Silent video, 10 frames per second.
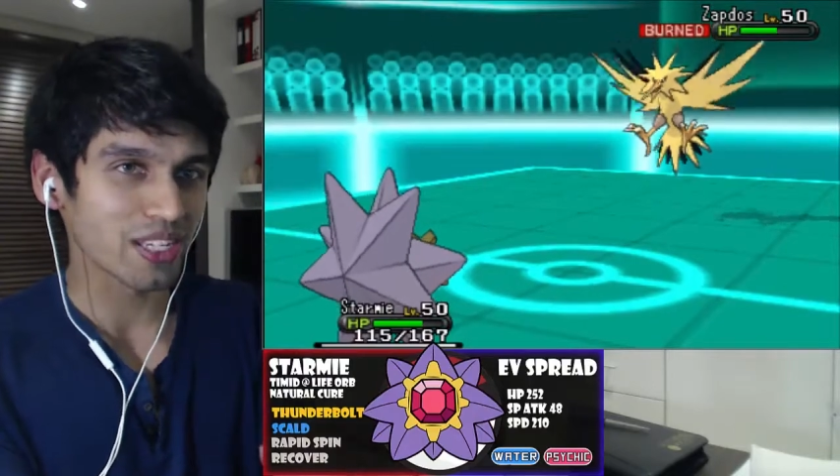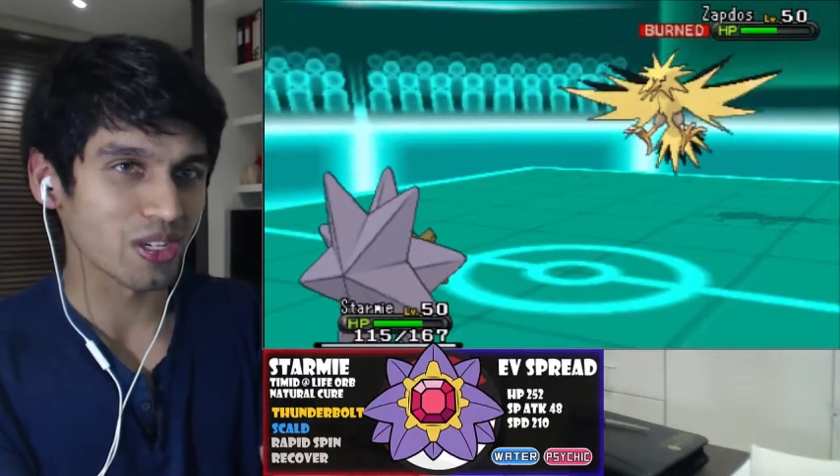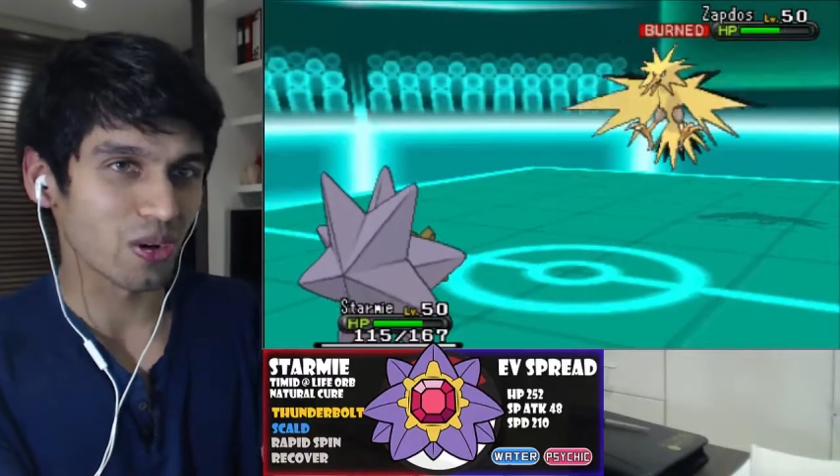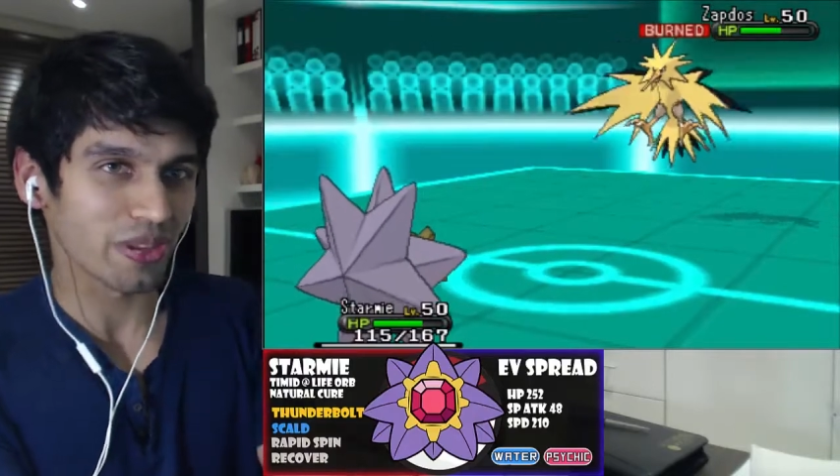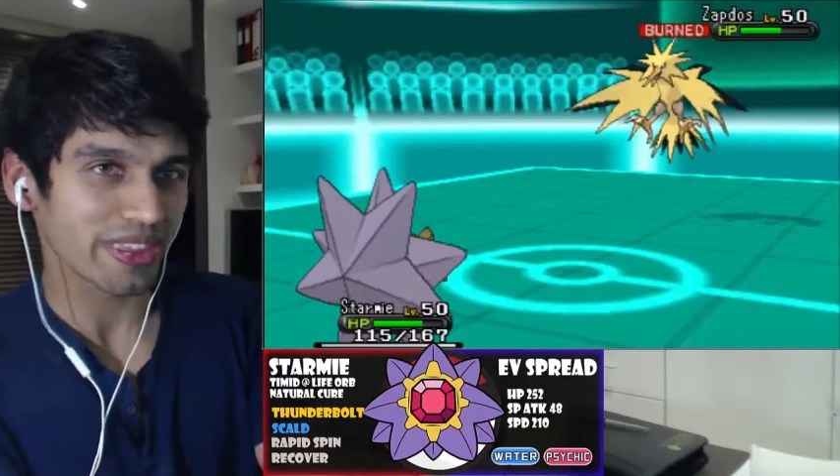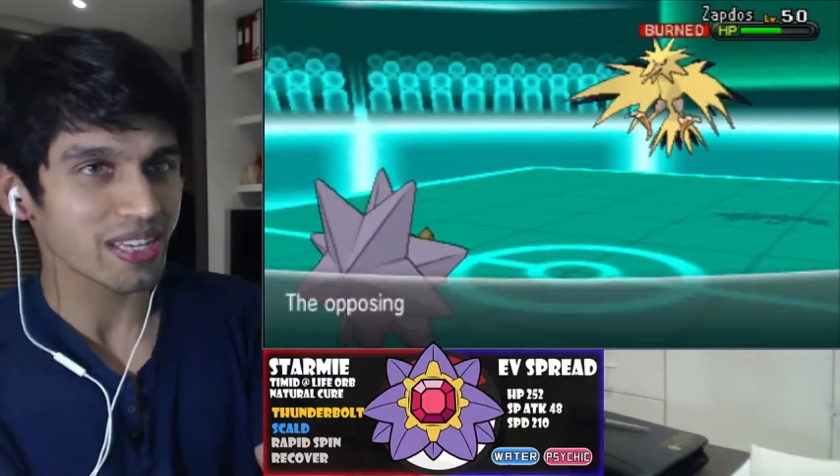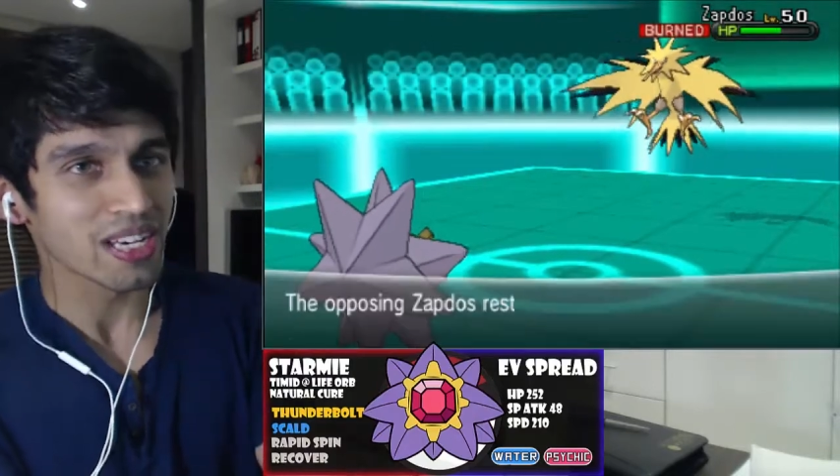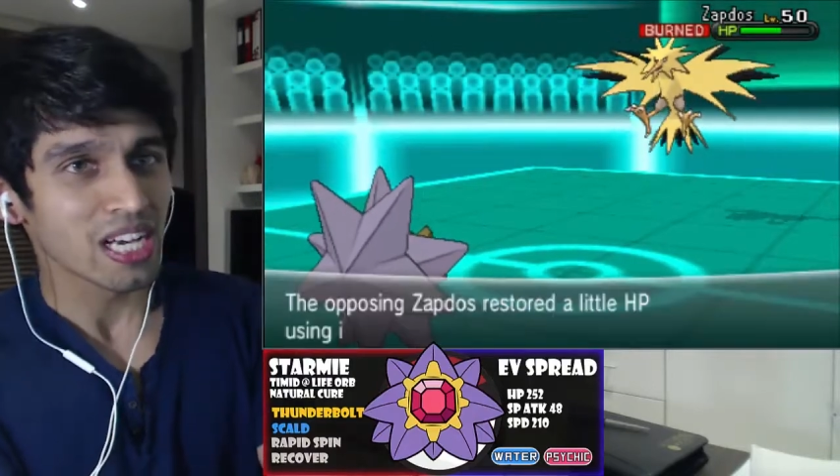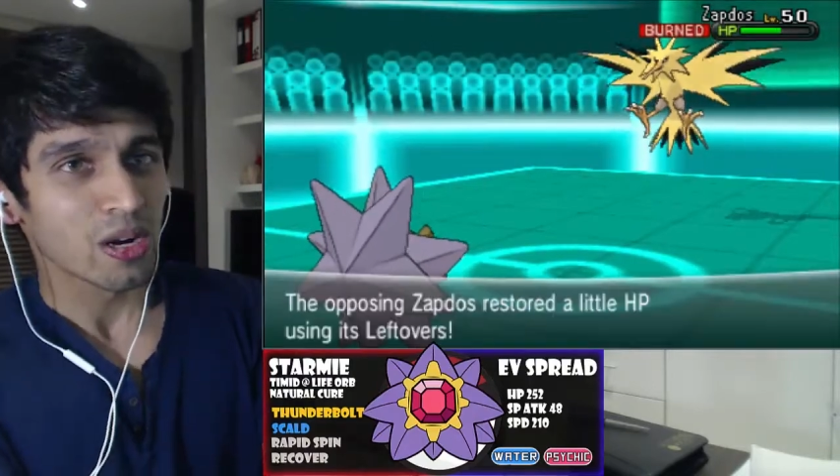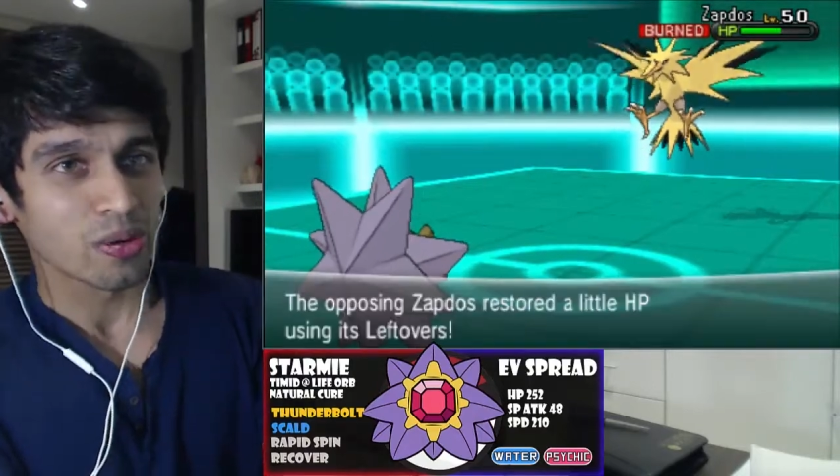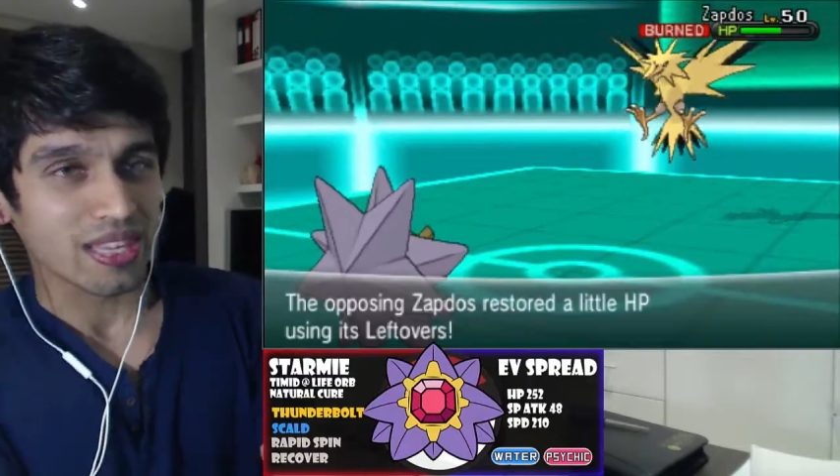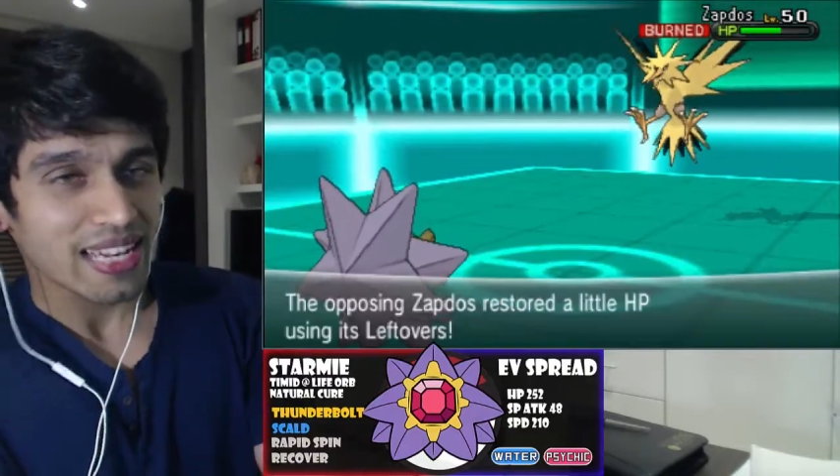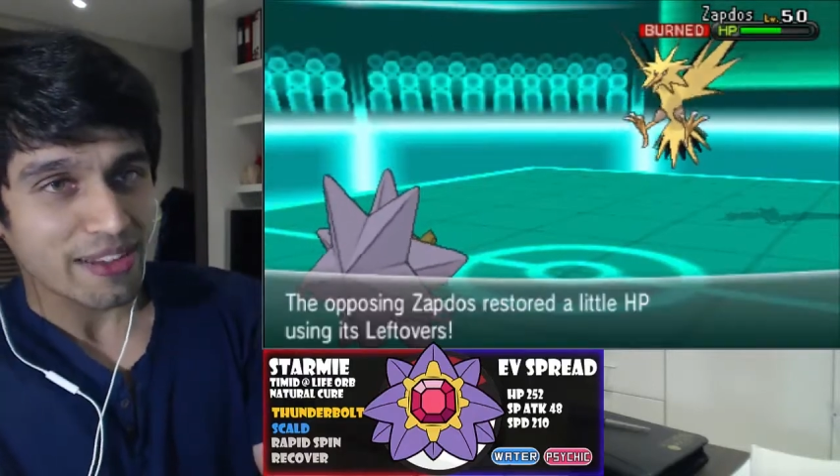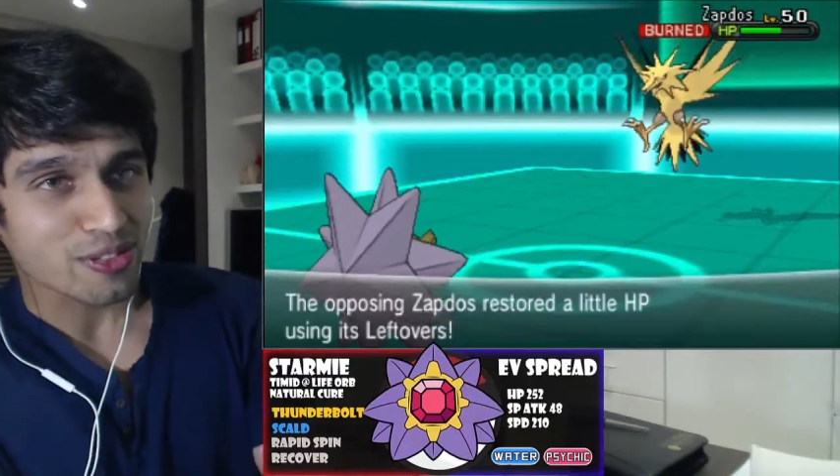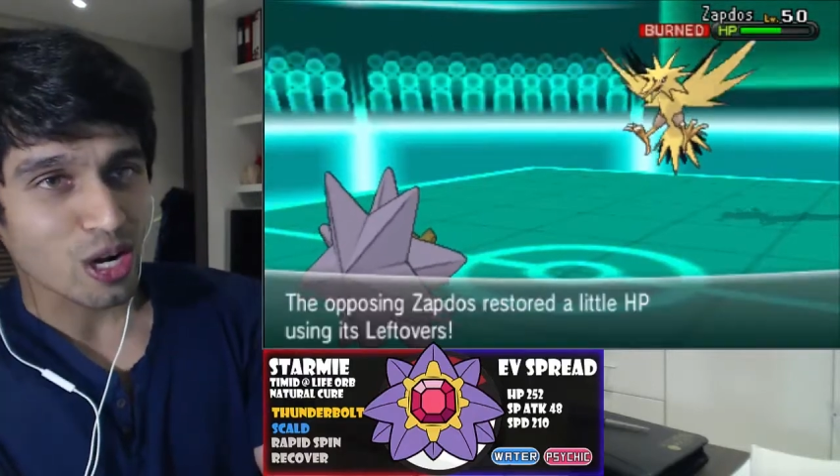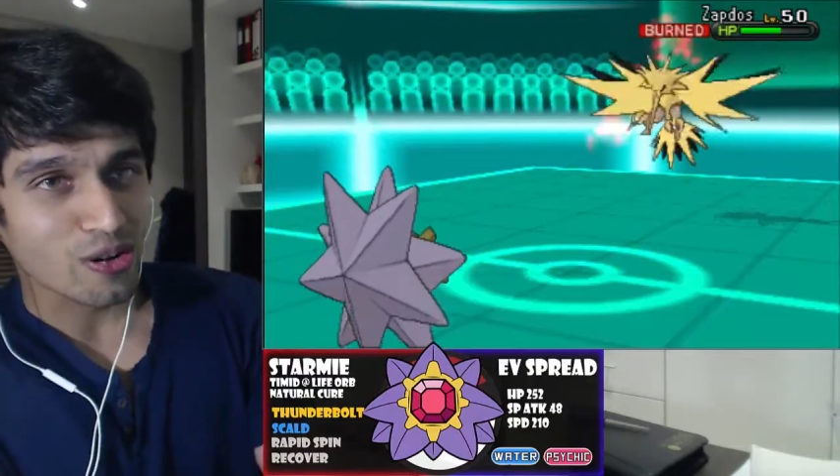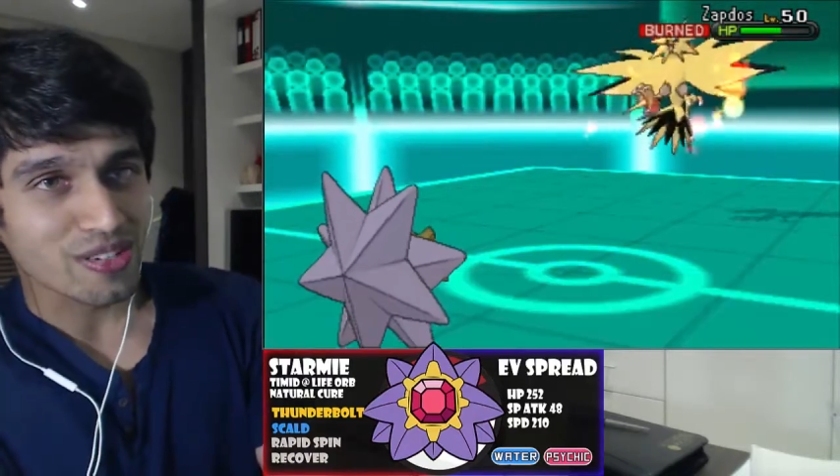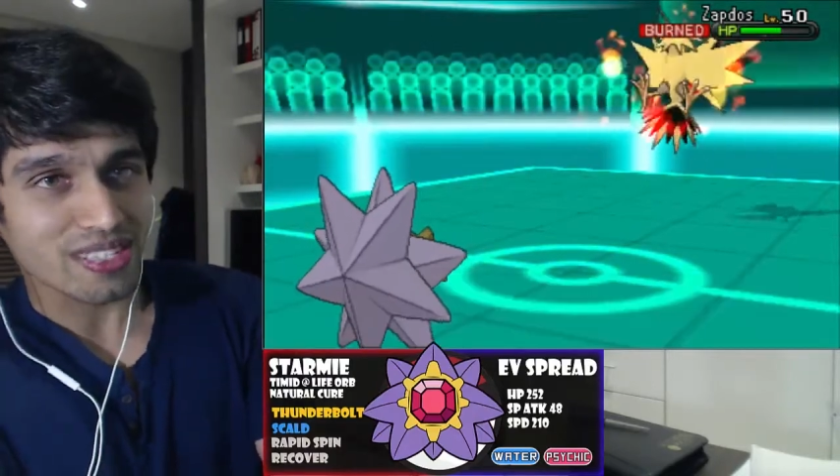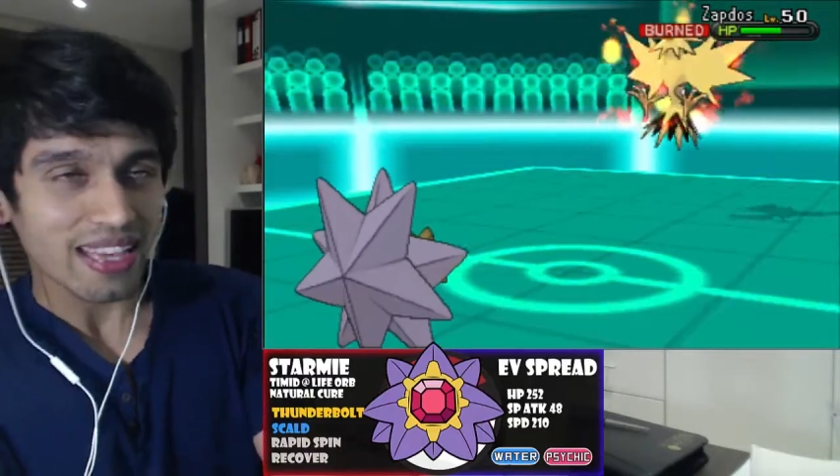You know, with the leftovers